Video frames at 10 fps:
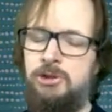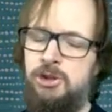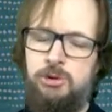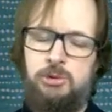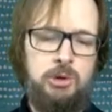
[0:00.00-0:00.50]

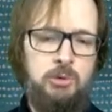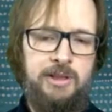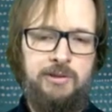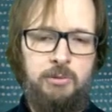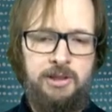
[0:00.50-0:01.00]
issues or
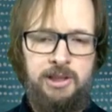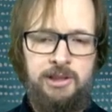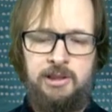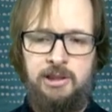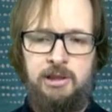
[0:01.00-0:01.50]
whatever with
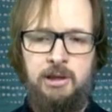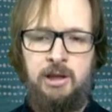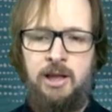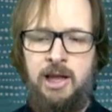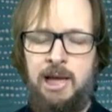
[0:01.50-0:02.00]
it,
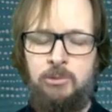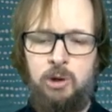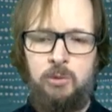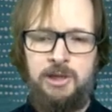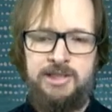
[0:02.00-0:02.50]
I'm
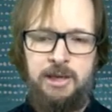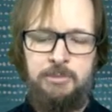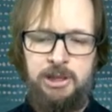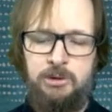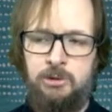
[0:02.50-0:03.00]
always
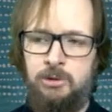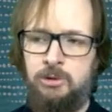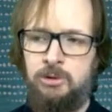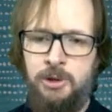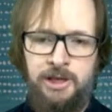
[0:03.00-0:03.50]
happy
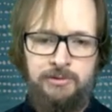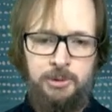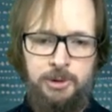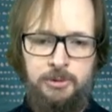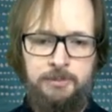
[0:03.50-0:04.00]
to hear
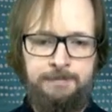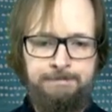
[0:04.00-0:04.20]
from you.